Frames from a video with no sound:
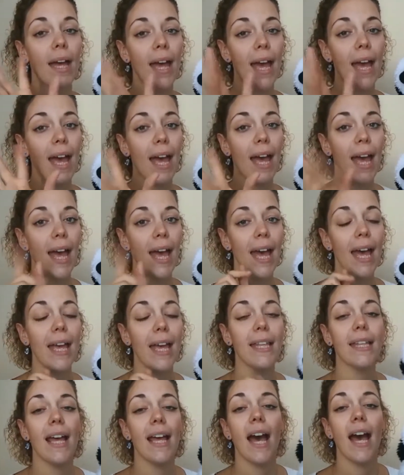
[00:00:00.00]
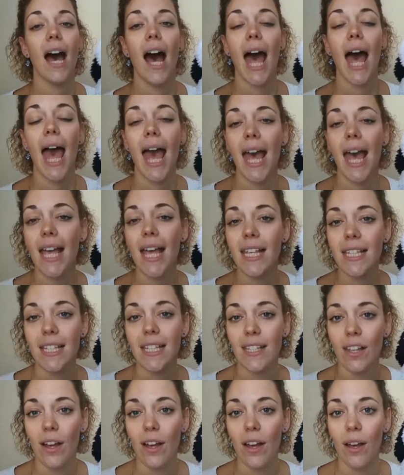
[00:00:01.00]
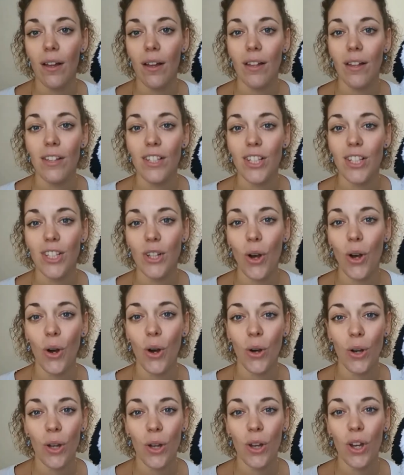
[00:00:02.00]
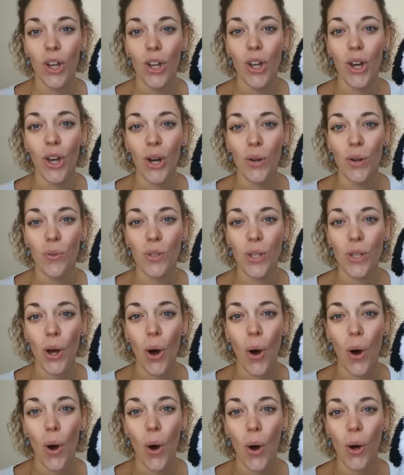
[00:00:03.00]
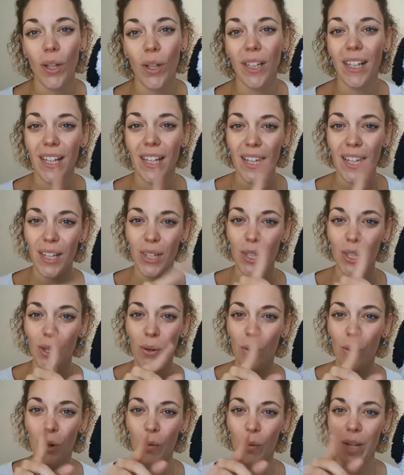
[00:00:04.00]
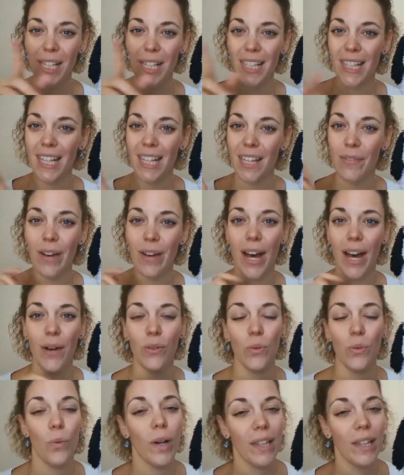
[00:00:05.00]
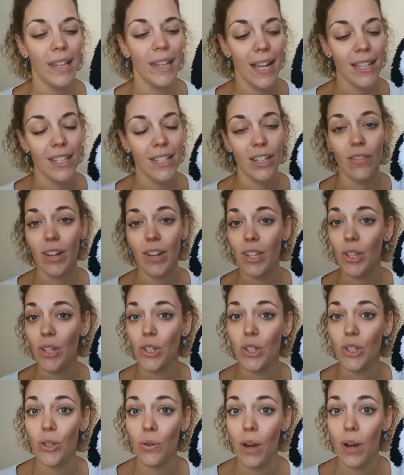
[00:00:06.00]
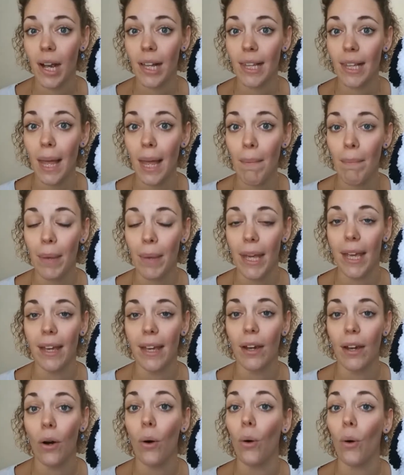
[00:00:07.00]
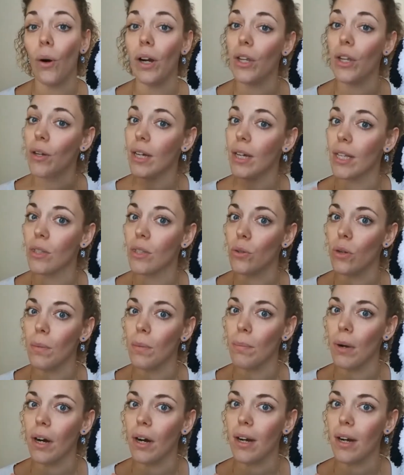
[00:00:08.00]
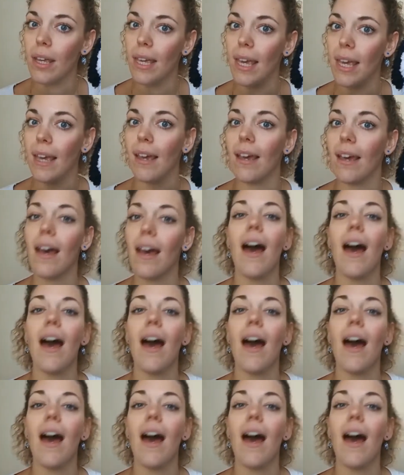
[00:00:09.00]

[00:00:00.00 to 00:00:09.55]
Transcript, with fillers: and as the song goes on you always leave out one letter and you do a clapping or you can do a barking.